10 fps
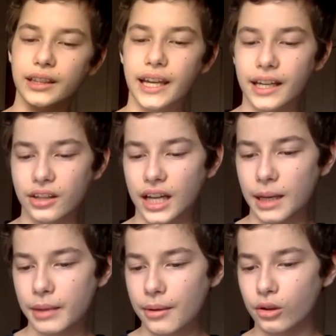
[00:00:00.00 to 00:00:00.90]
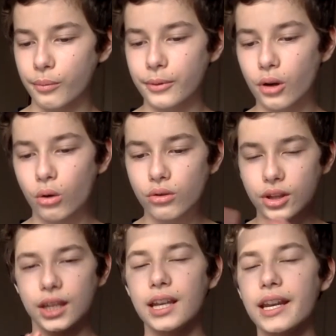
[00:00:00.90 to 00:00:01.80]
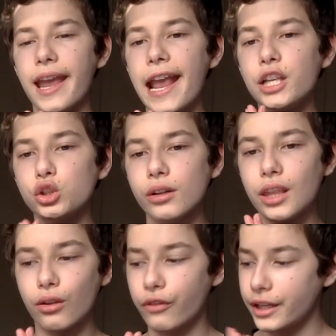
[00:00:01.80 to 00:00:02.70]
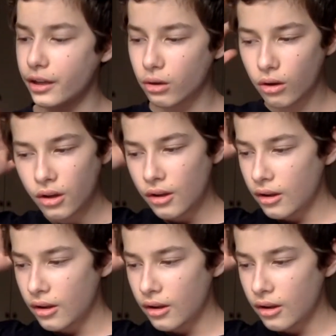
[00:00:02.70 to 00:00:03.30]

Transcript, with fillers: like a time lapse. I hope you all did enjoy this video.